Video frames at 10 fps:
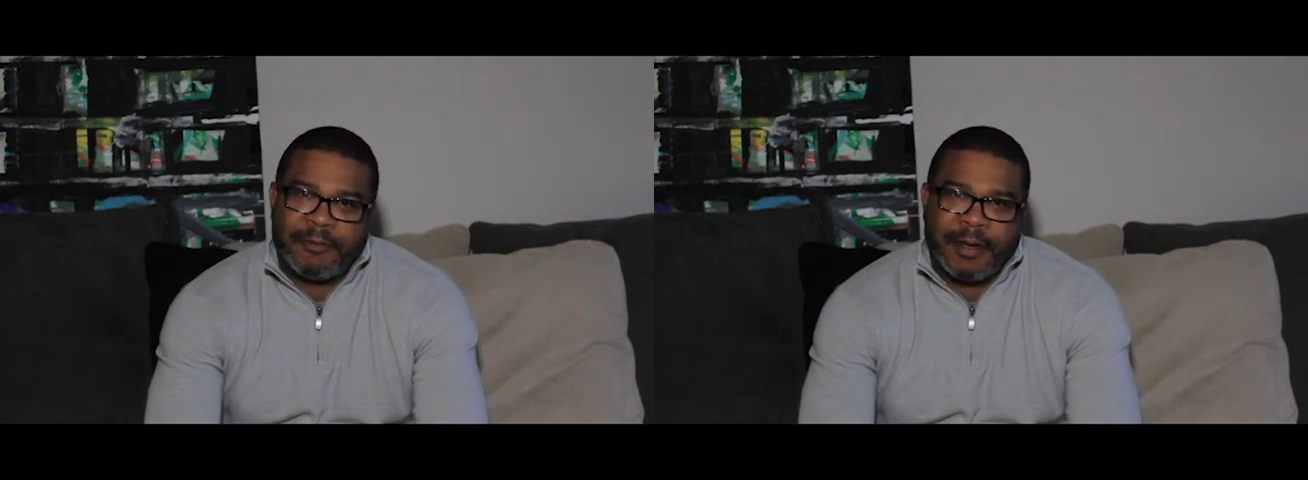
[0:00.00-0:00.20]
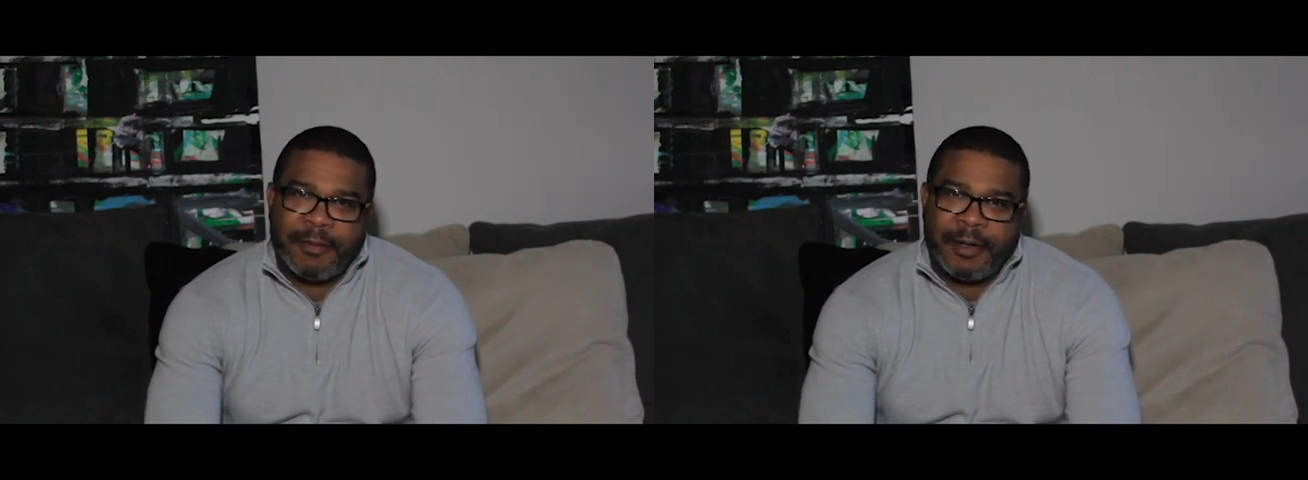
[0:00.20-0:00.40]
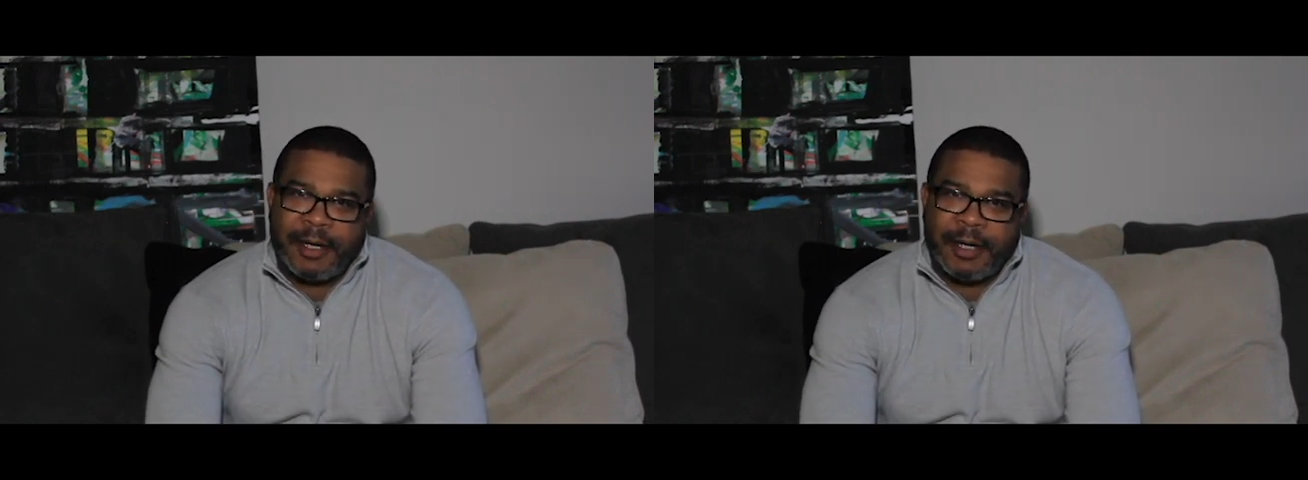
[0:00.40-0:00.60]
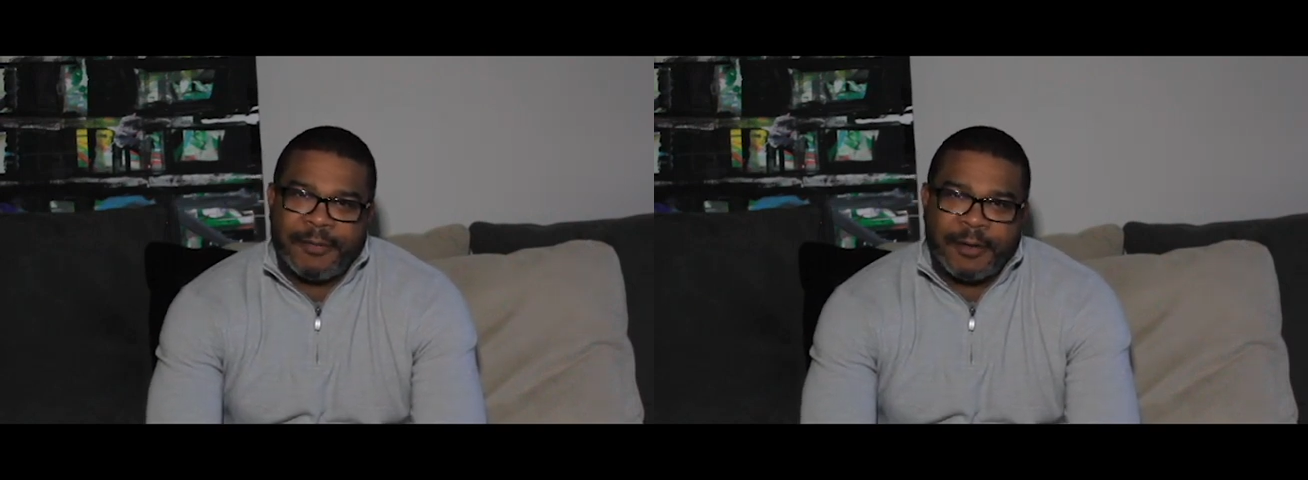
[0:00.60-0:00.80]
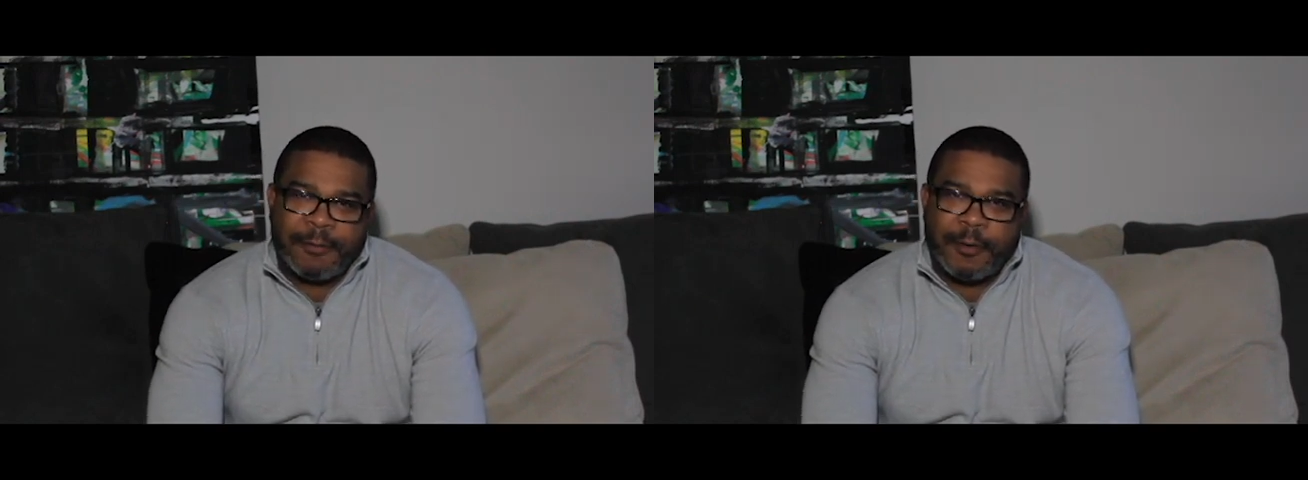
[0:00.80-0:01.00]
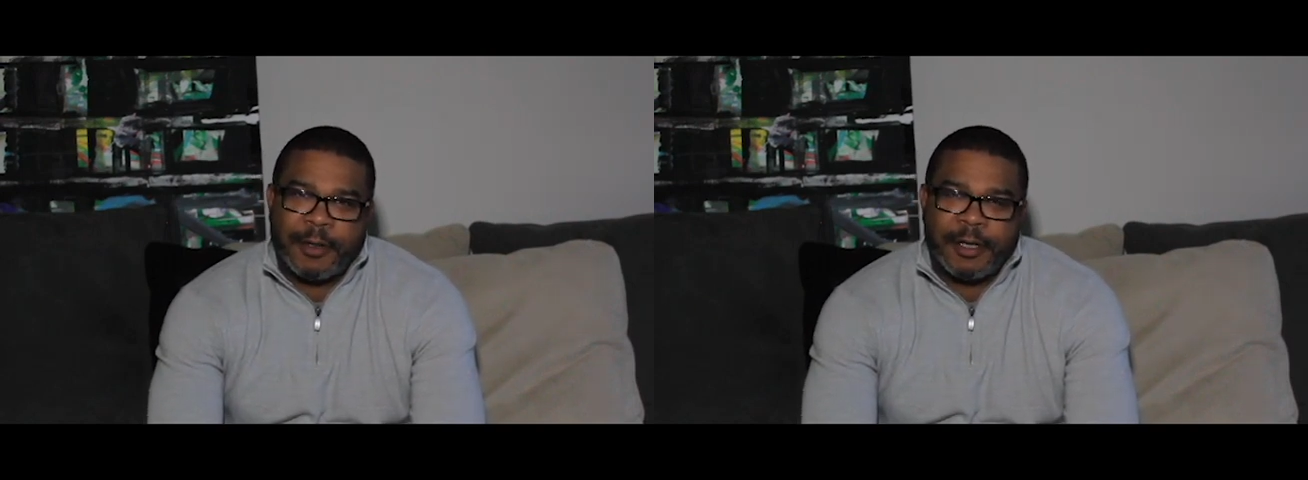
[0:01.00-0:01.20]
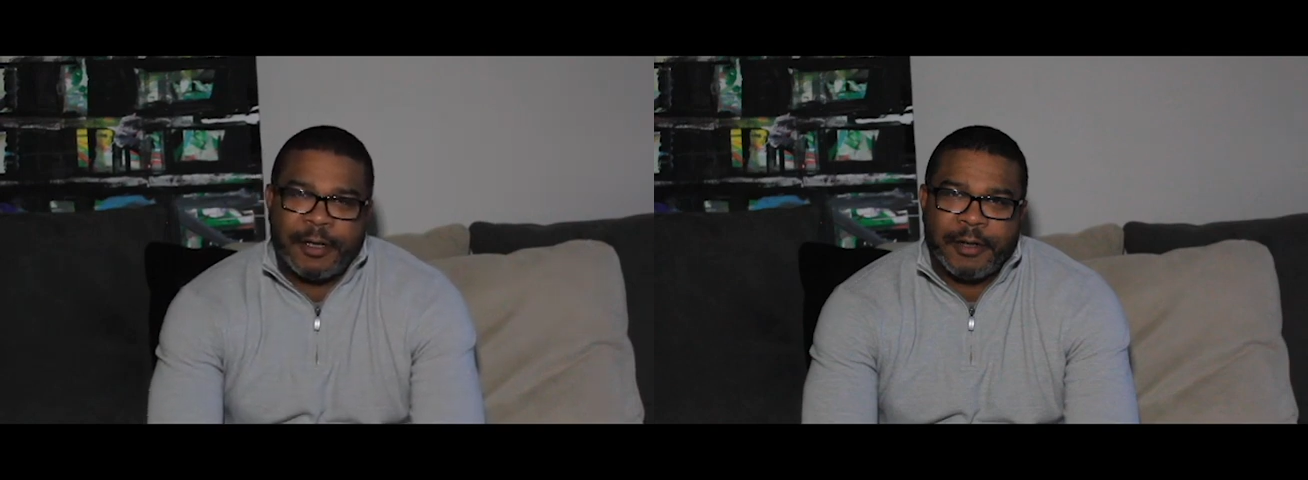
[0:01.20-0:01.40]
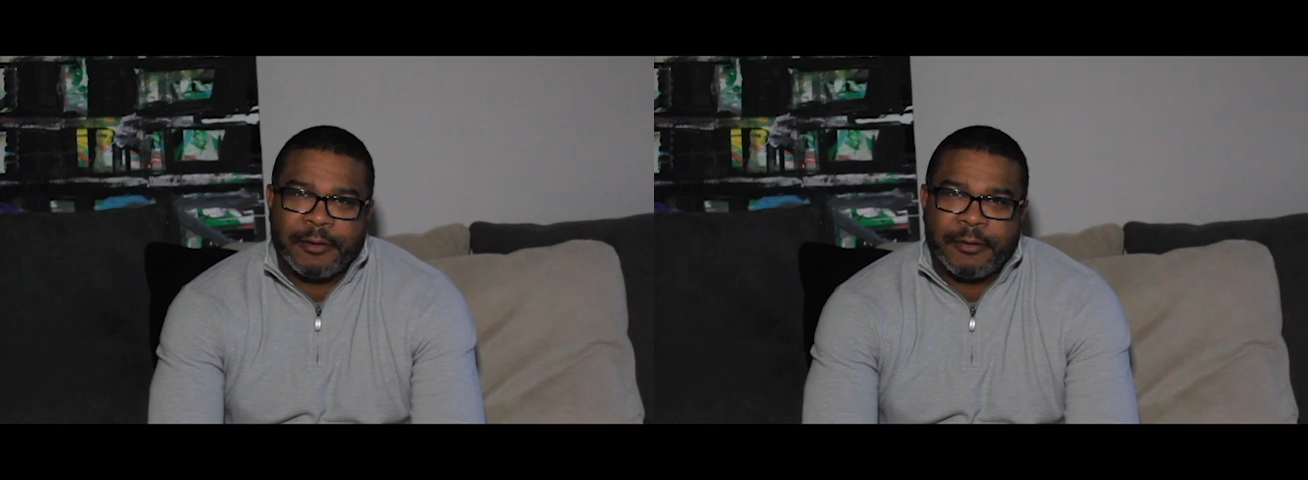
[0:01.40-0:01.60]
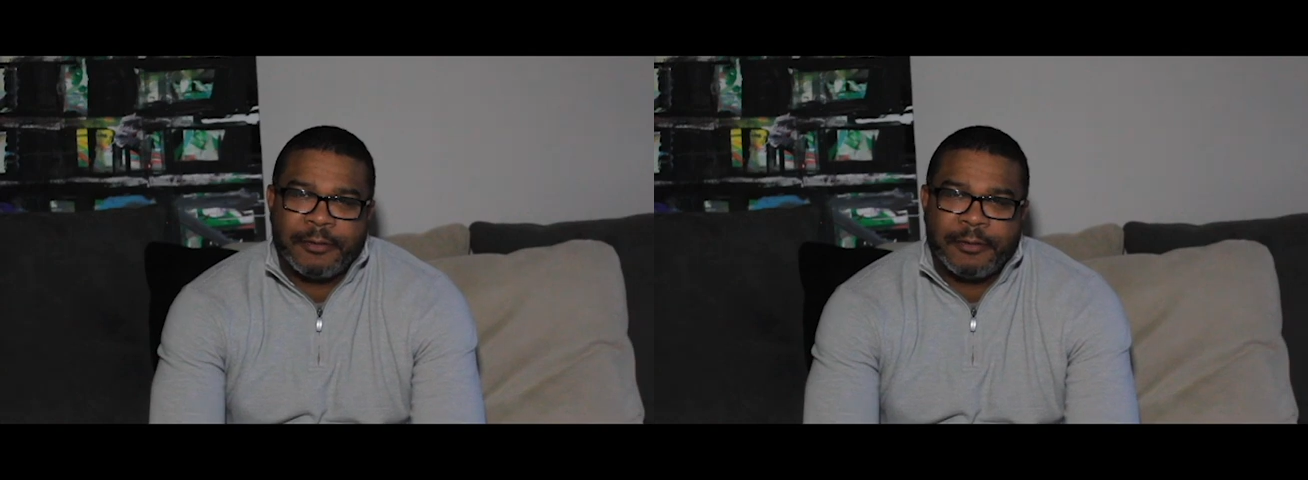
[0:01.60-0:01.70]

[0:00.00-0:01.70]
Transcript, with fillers: maybe, I think, one year,